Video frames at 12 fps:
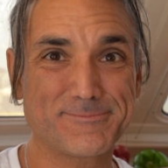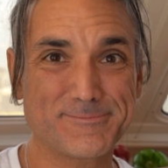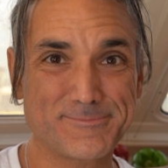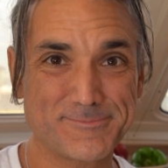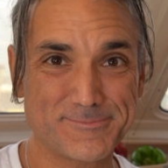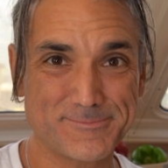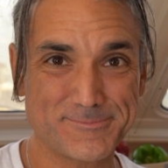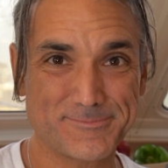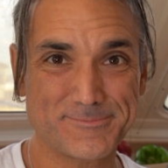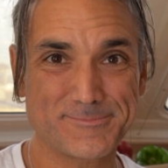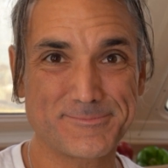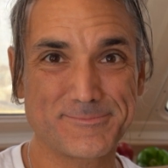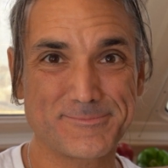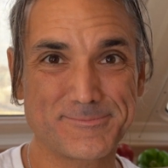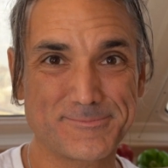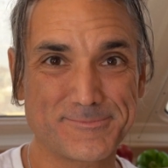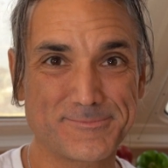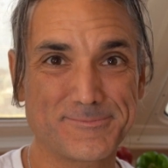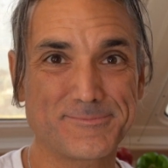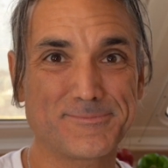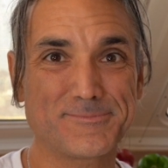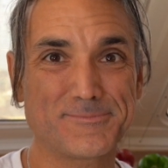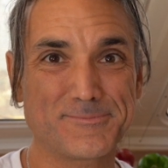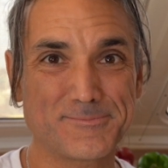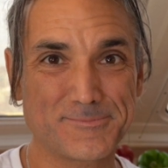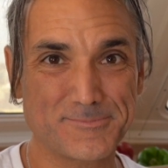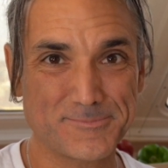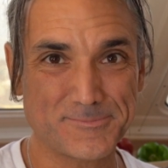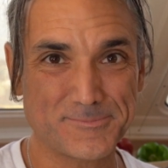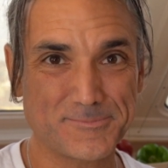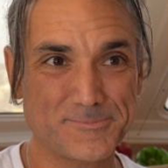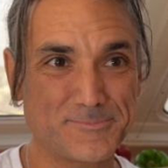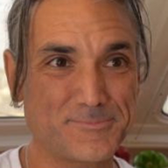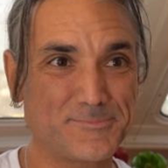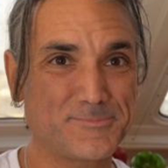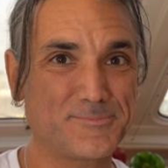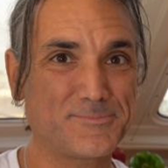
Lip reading: (silent)